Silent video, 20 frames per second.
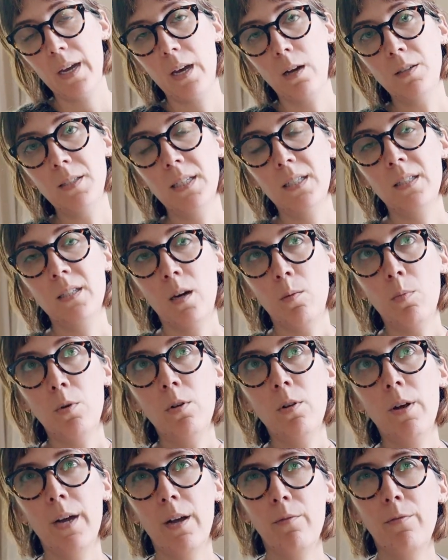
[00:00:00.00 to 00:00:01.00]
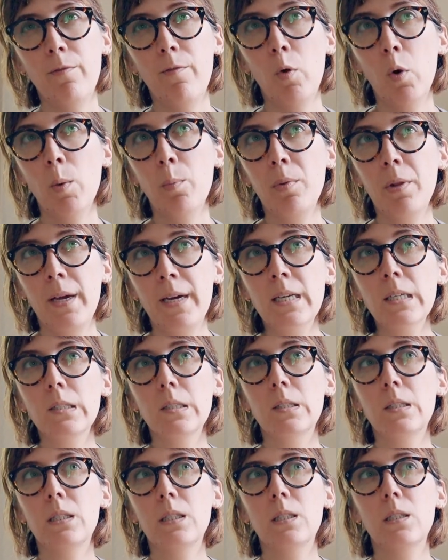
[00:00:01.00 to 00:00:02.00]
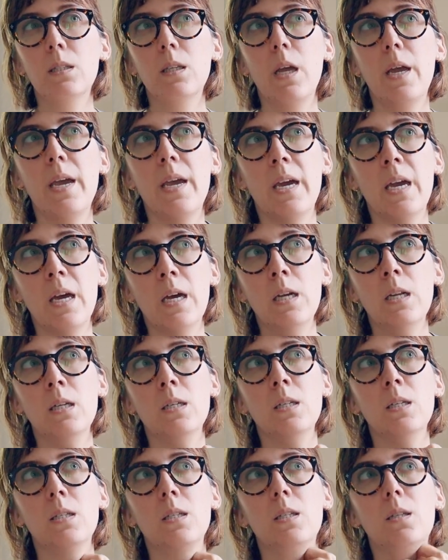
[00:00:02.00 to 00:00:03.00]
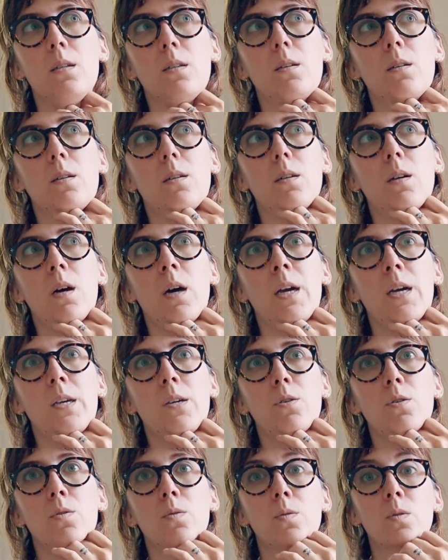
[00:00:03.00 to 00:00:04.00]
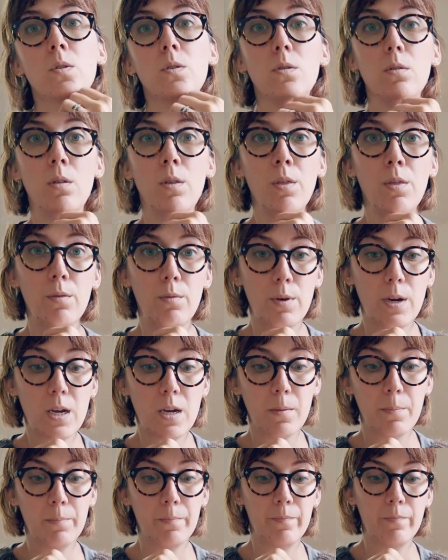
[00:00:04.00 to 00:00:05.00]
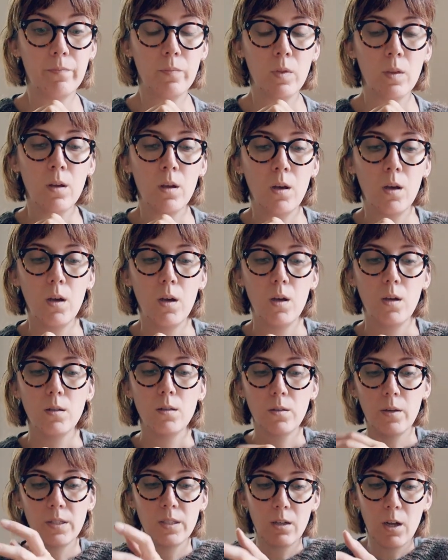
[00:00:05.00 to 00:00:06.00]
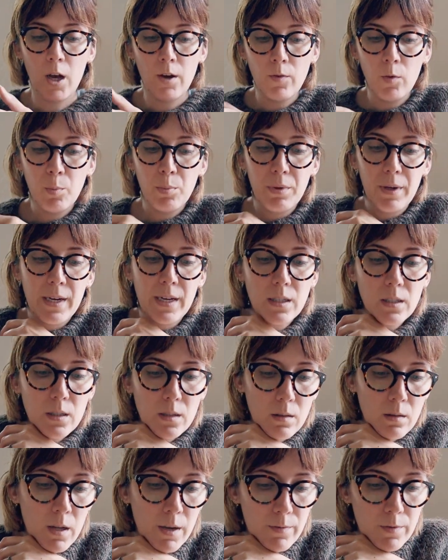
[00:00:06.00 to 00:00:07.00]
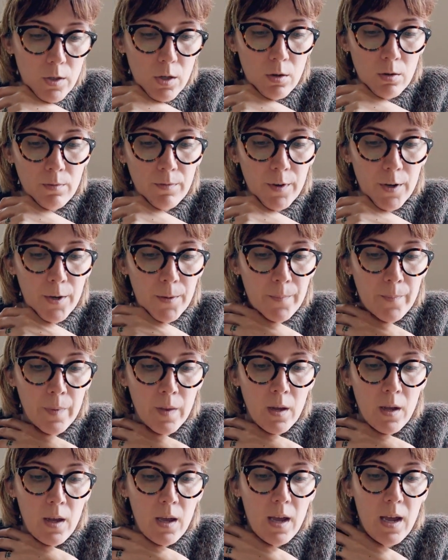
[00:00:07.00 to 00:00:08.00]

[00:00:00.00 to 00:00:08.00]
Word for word: I held it double. I had four plates and I used three. So I still have a plate left over.